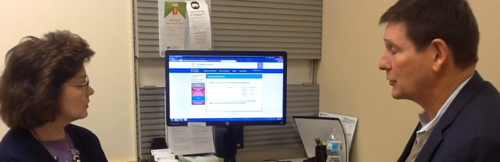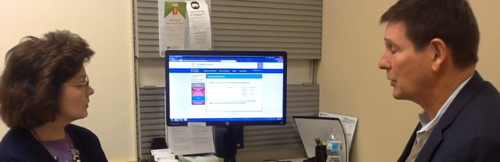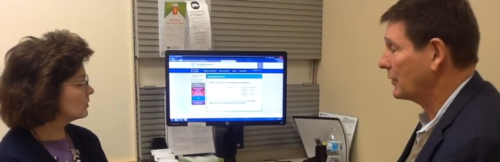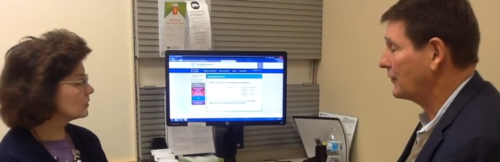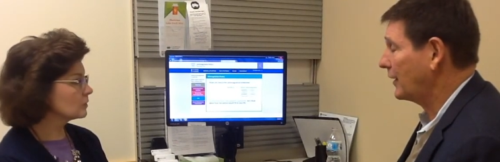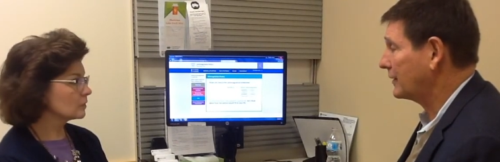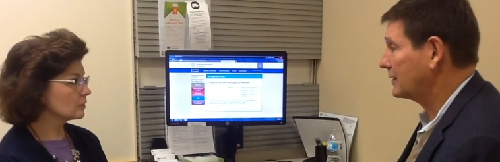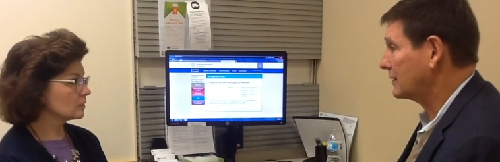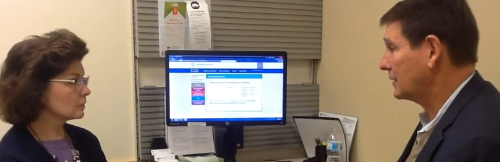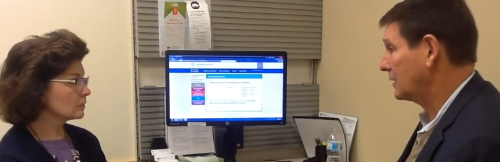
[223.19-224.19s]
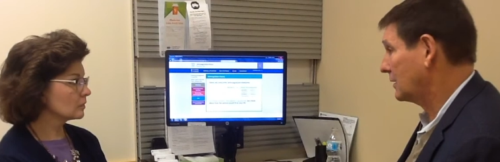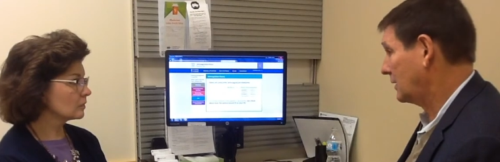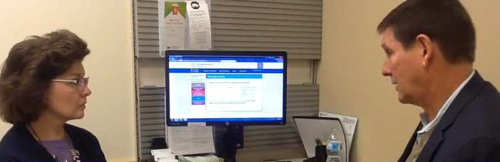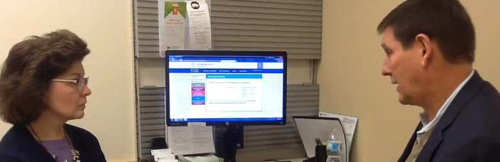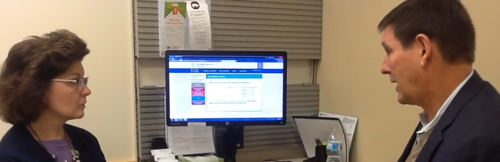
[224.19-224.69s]
Speaker 1: and what effect
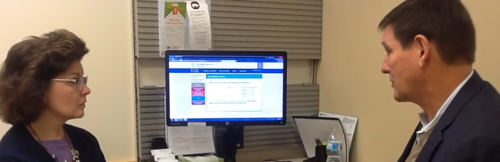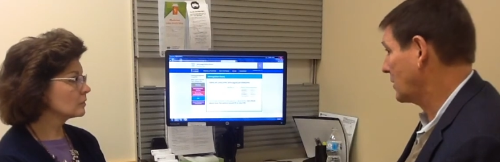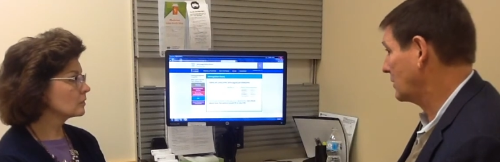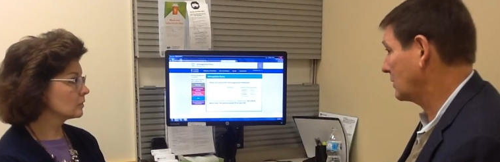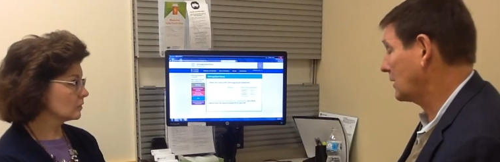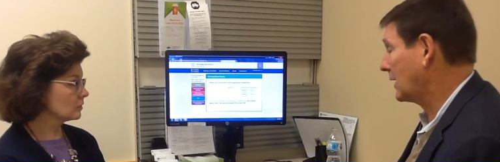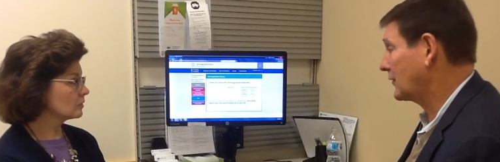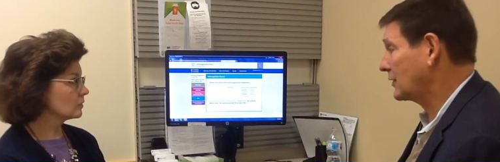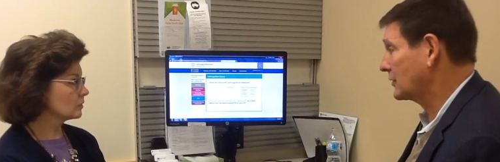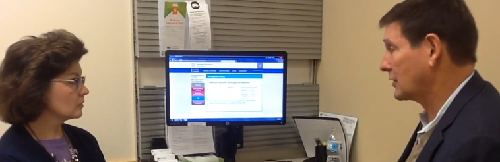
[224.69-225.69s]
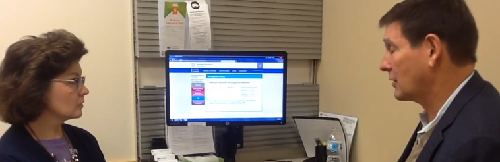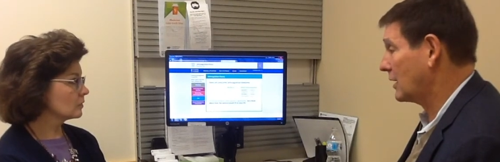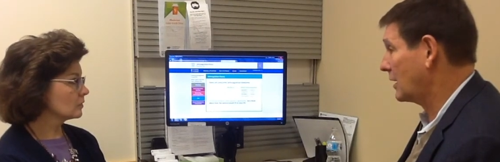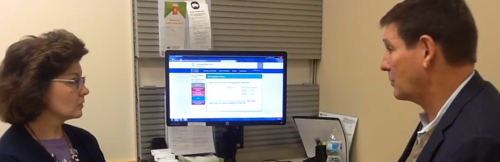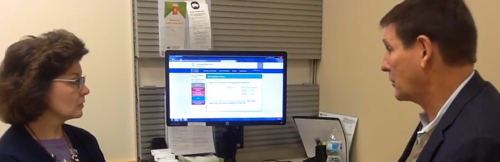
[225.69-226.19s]
uh, it has on their life. Is there
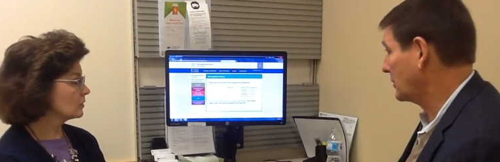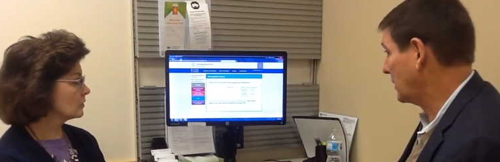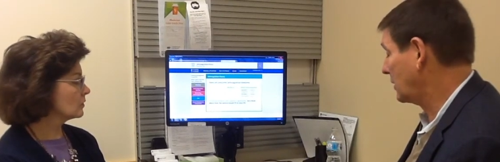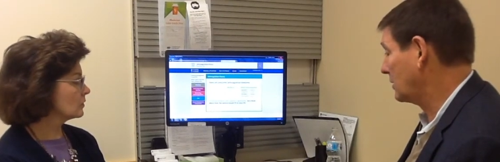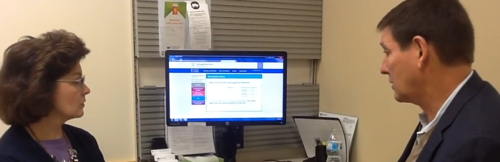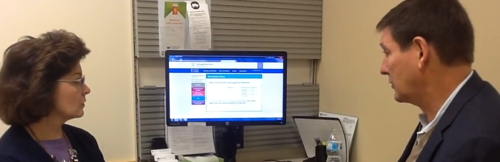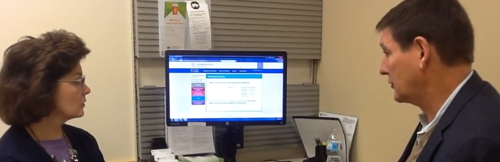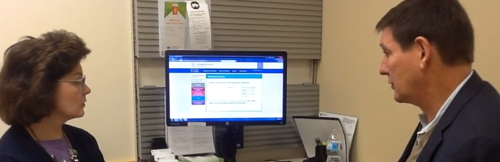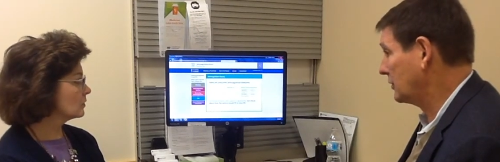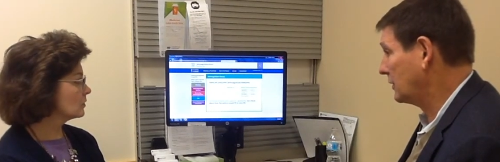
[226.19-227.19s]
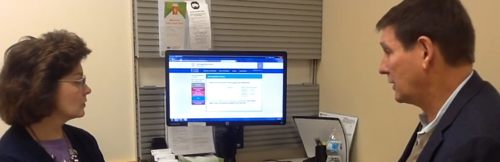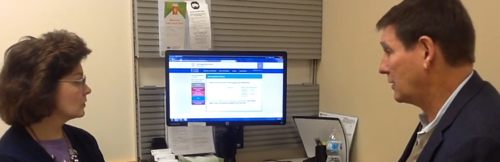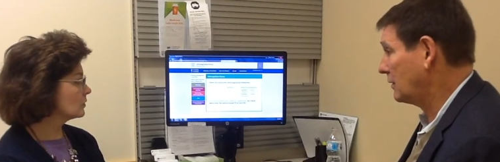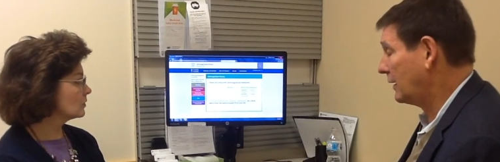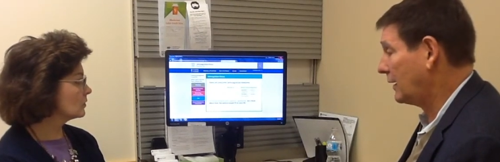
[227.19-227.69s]
any particular concern that
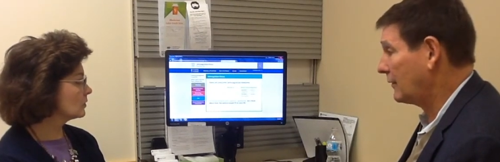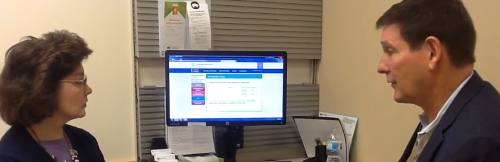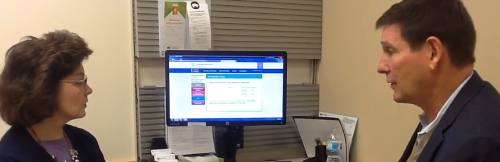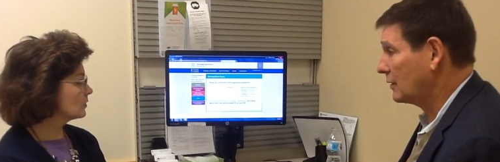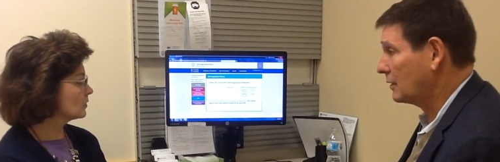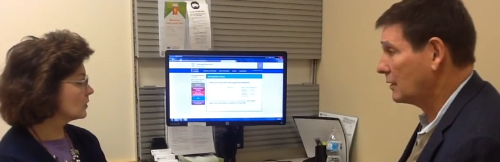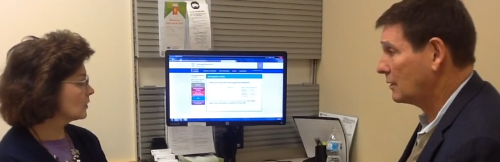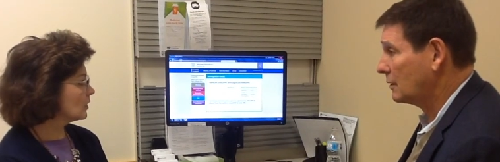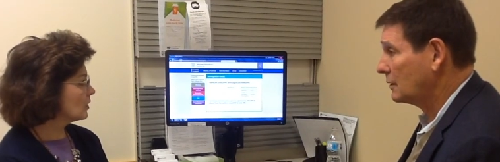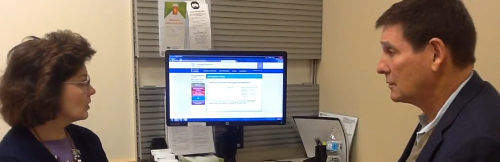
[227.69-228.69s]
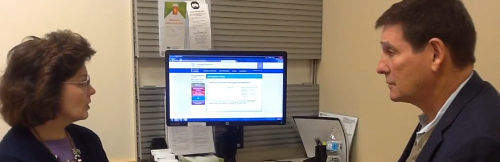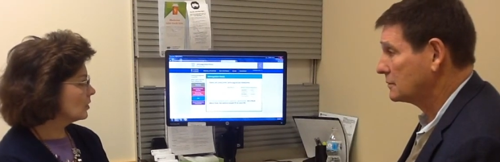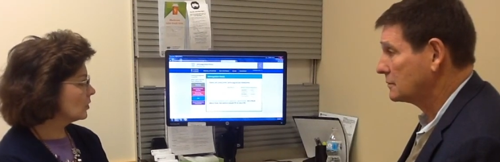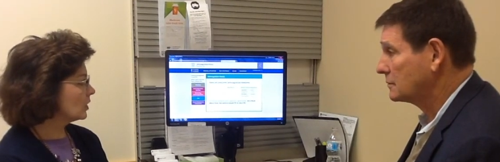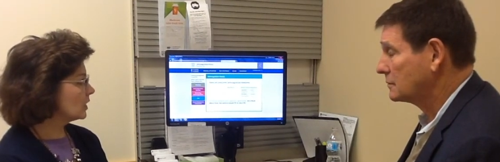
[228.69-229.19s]
you have?
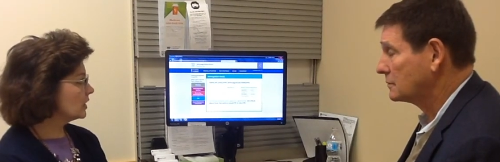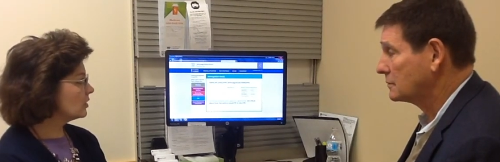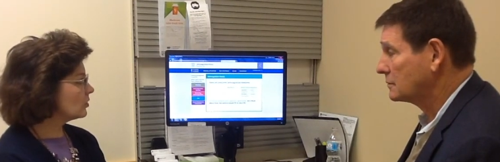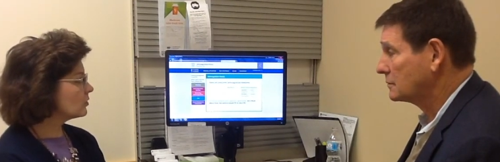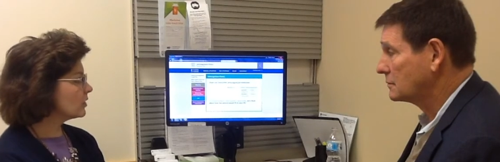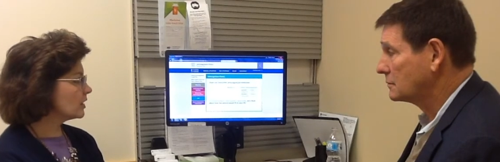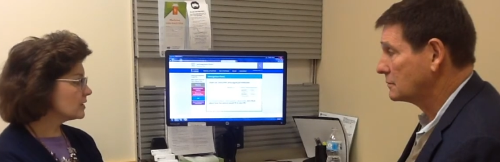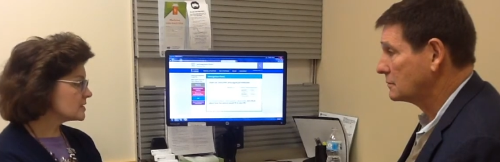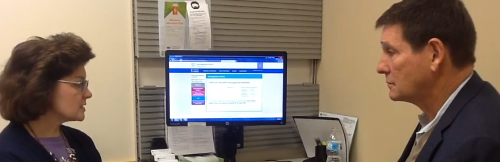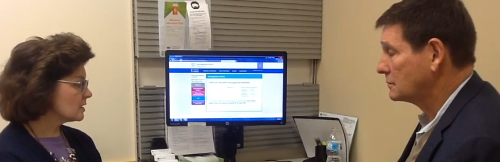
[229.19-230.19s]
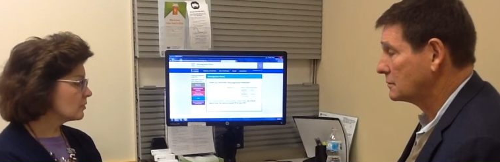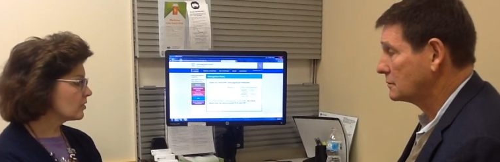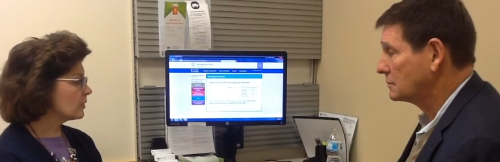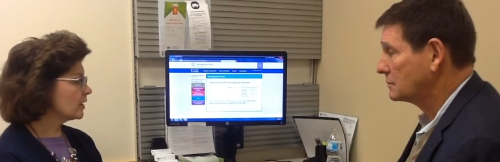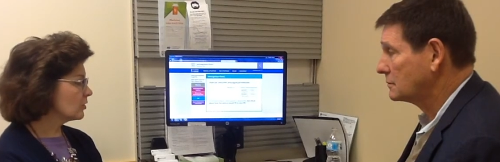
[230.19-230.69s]
Speaker 2: Well, I know that um,
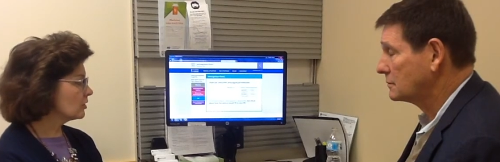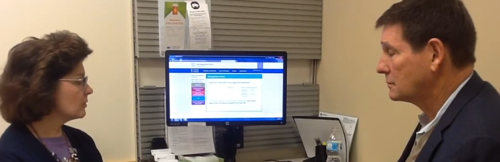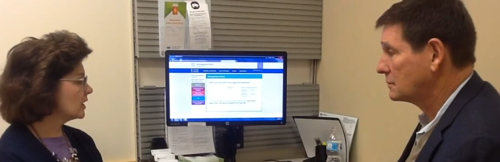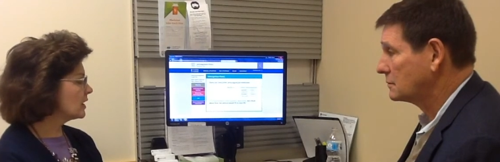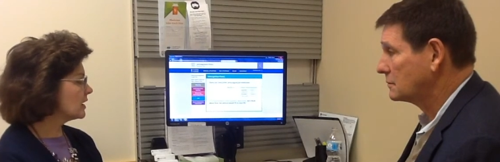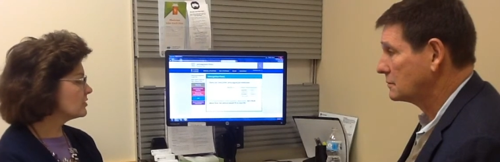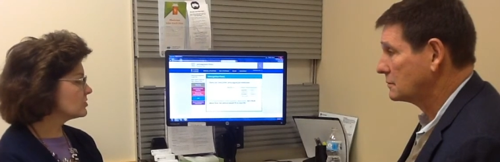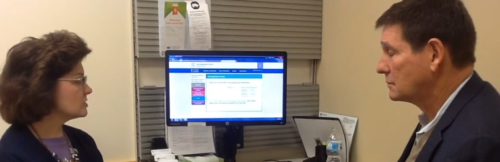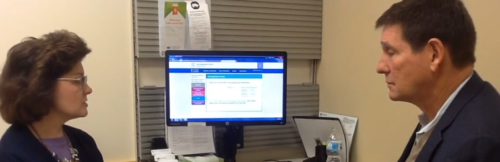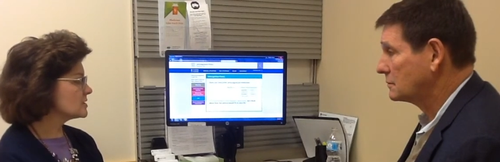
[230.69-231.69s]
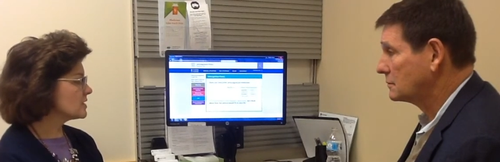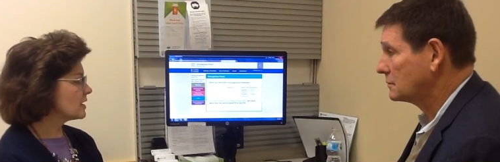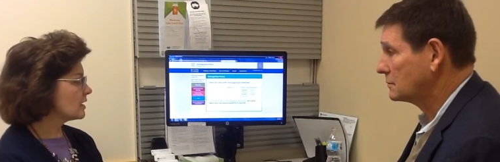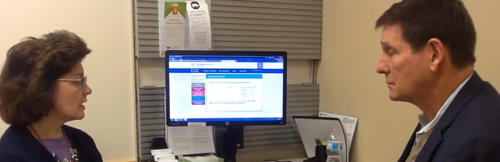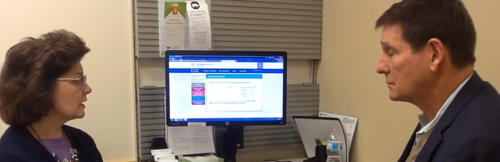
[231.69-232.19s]
with my current medications
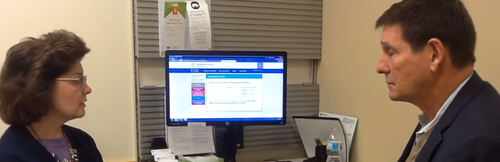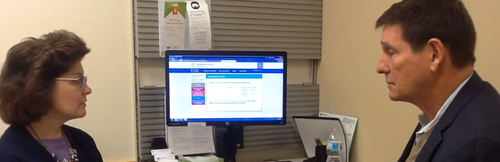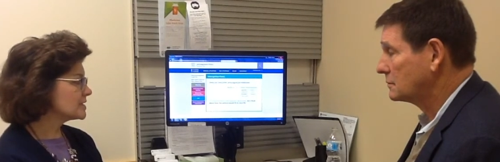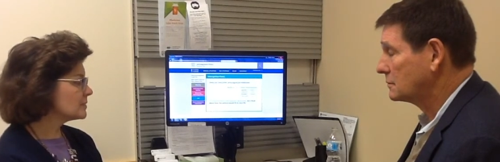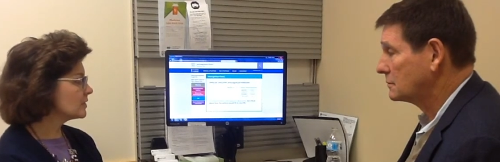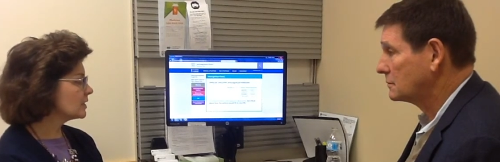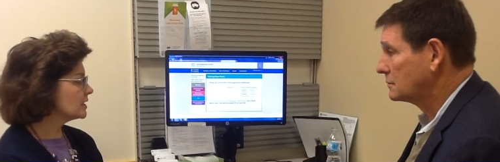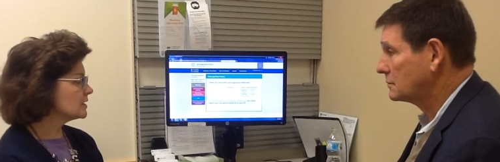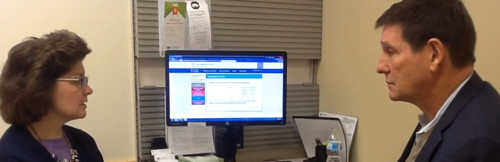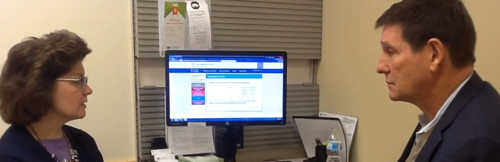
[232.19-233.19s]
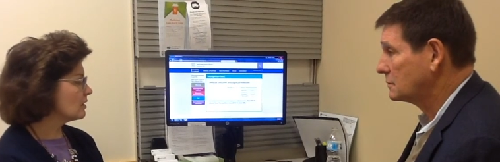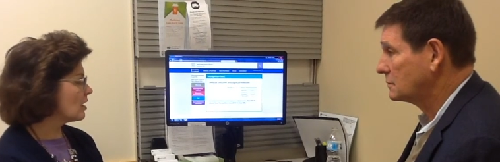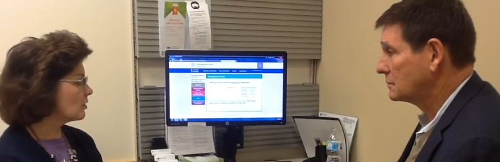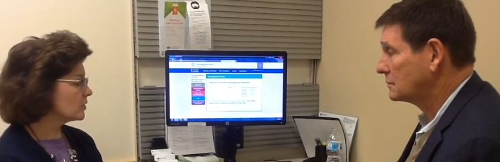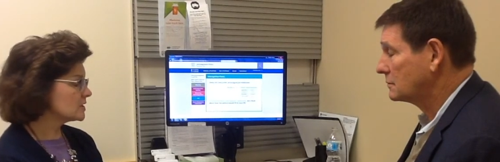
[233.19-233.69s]
that I typically
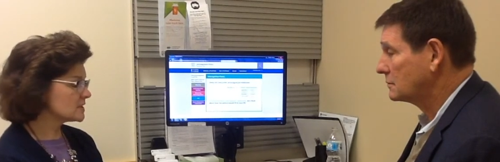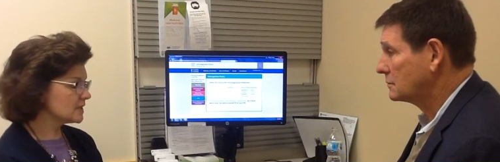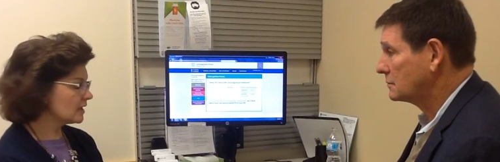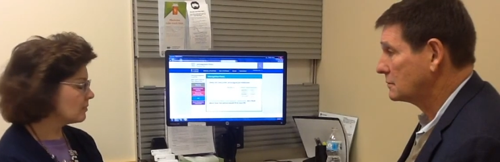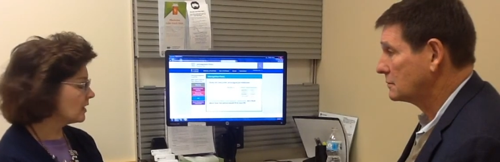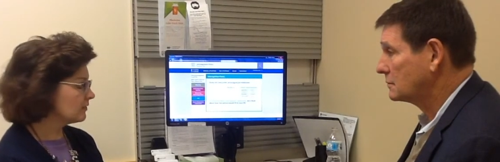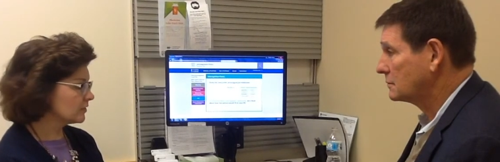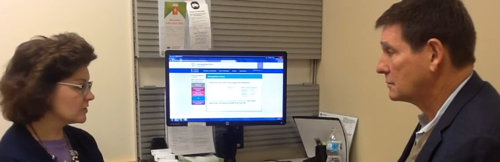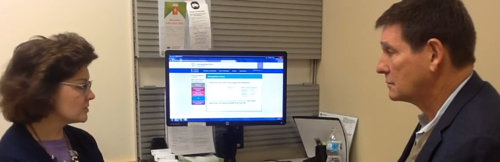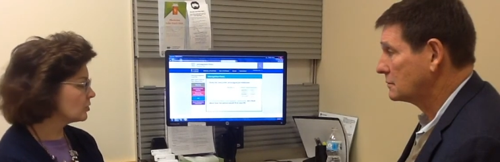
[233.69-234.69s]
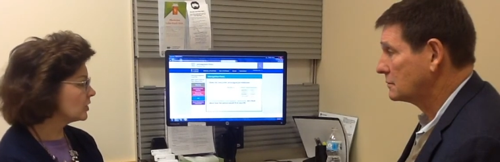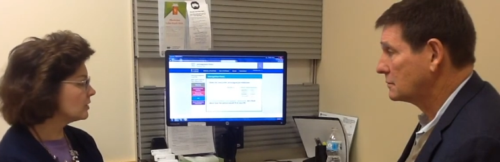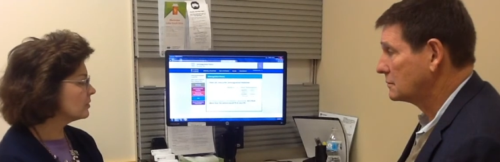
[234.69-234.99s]
always take my first morning